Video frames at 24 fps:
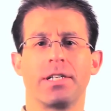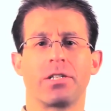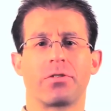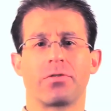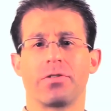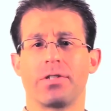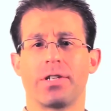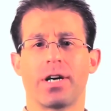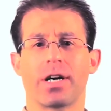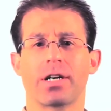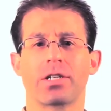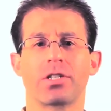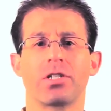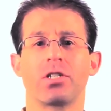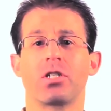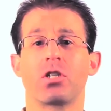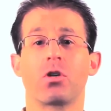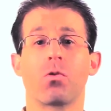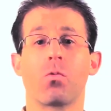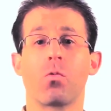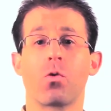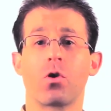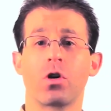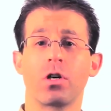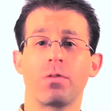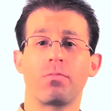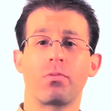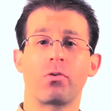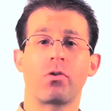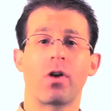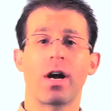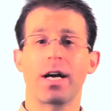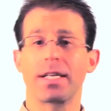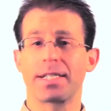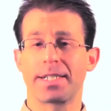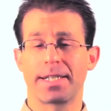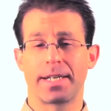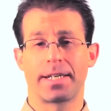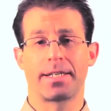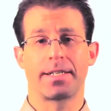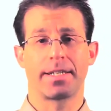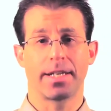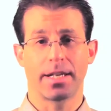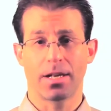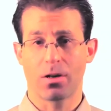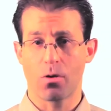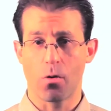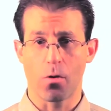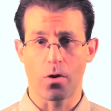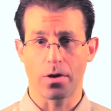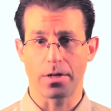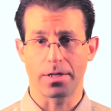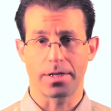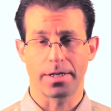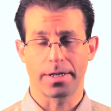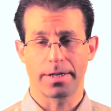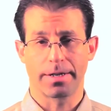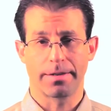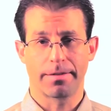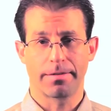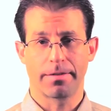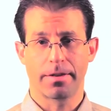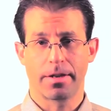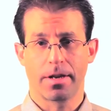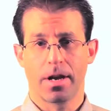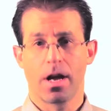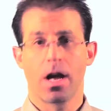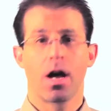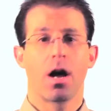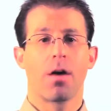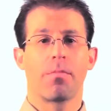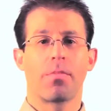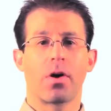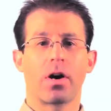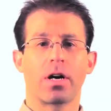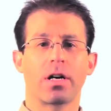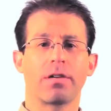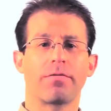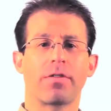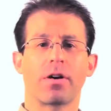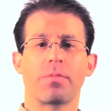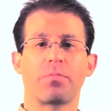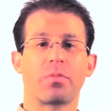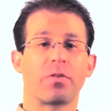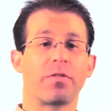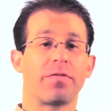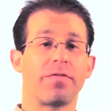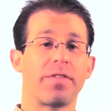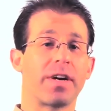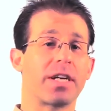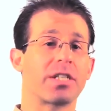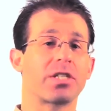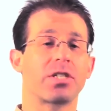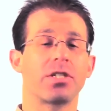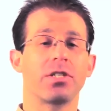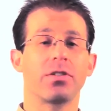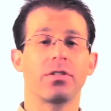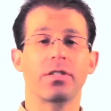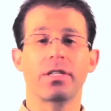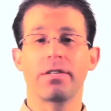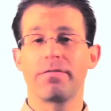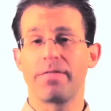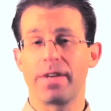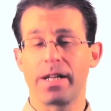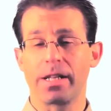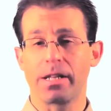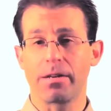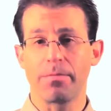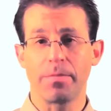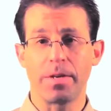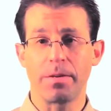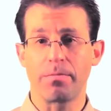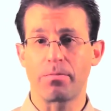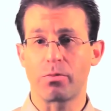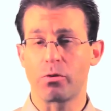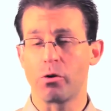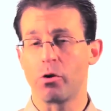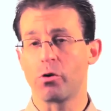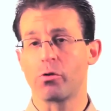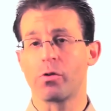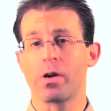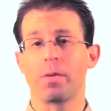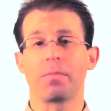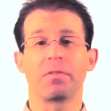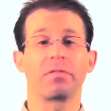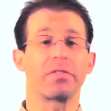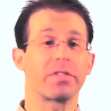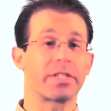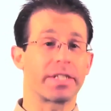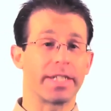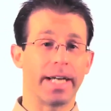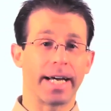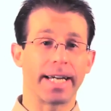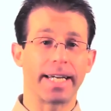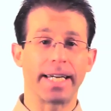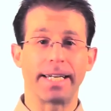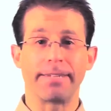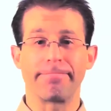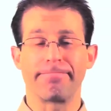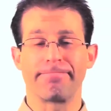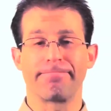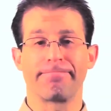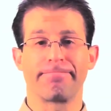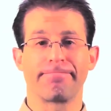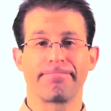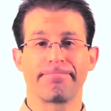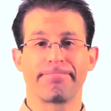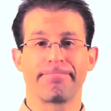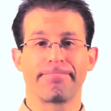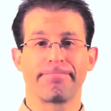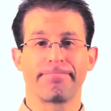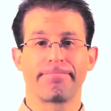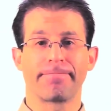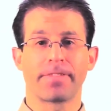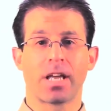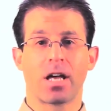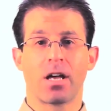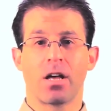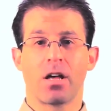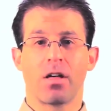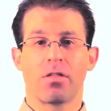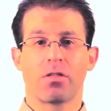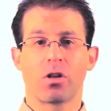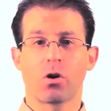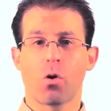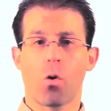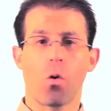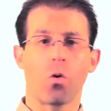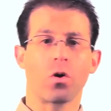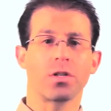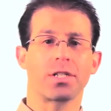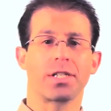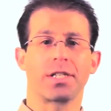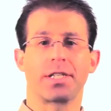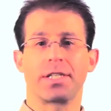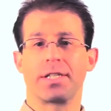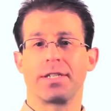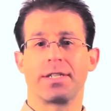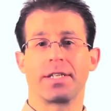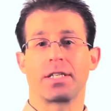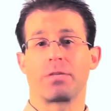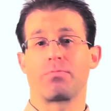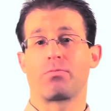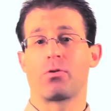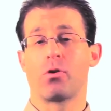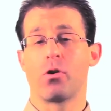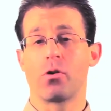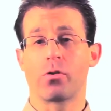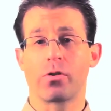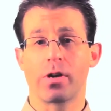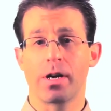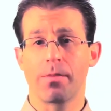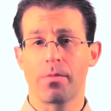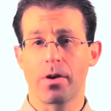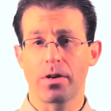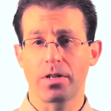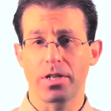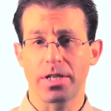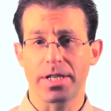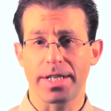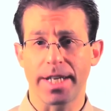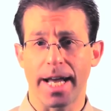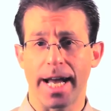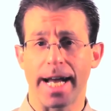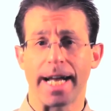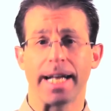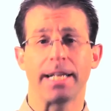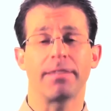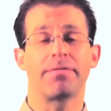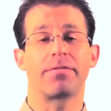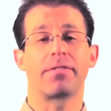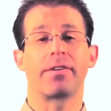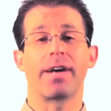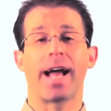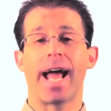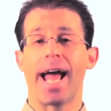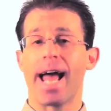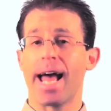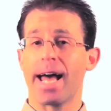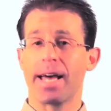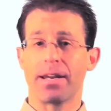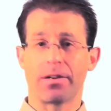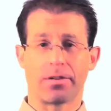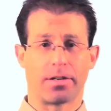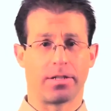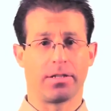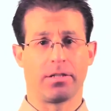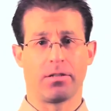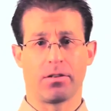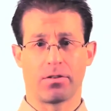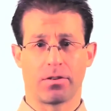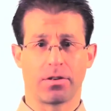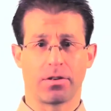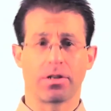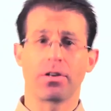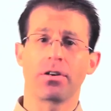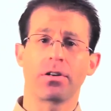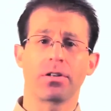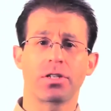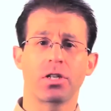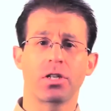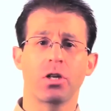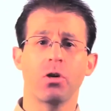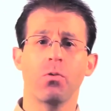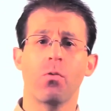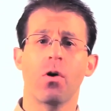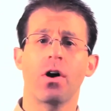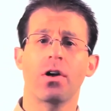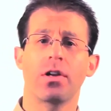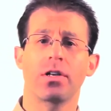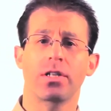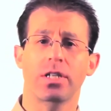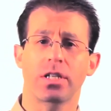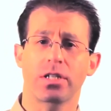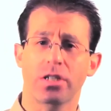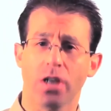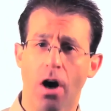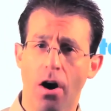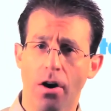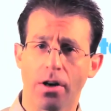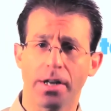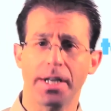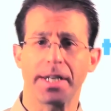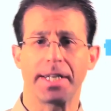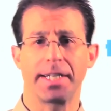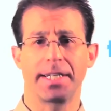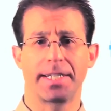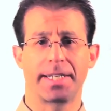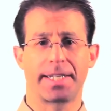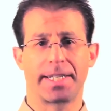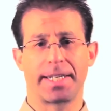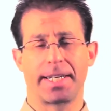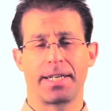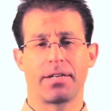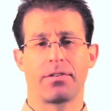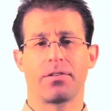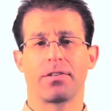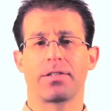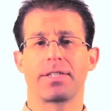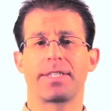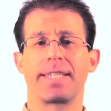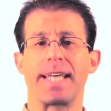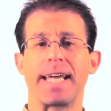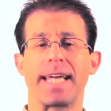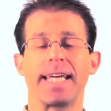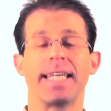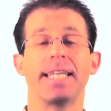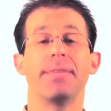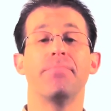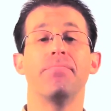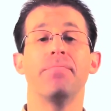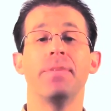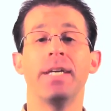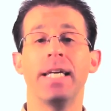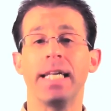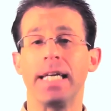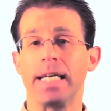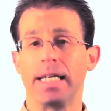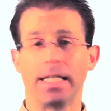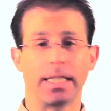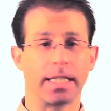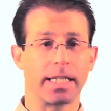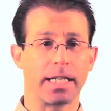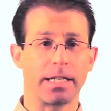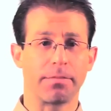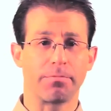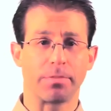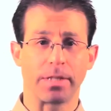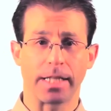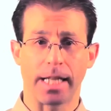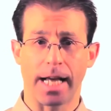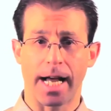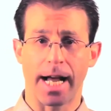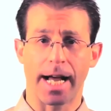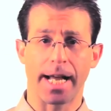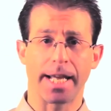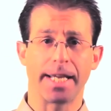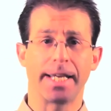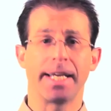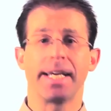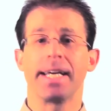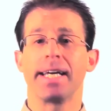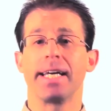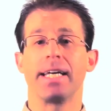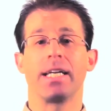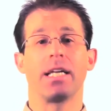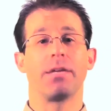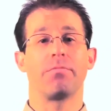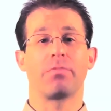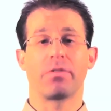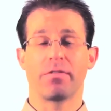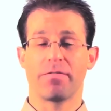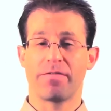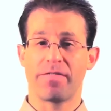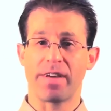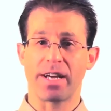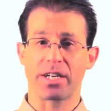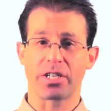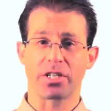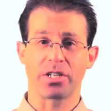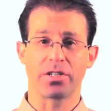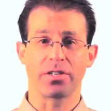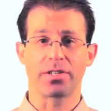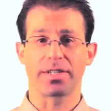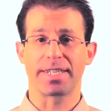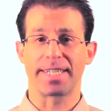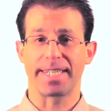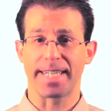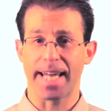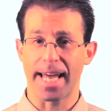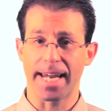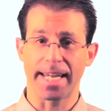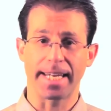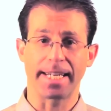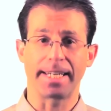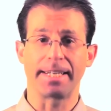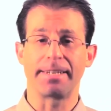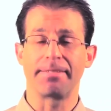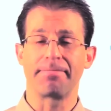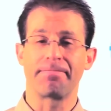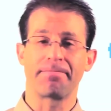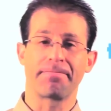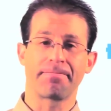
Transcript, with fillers: Introduction to Word Processing course, part of our Professional Development Program of Study. The courses in this program are designed for adult learners who want targeted skills they can immediately apply in a professional setting.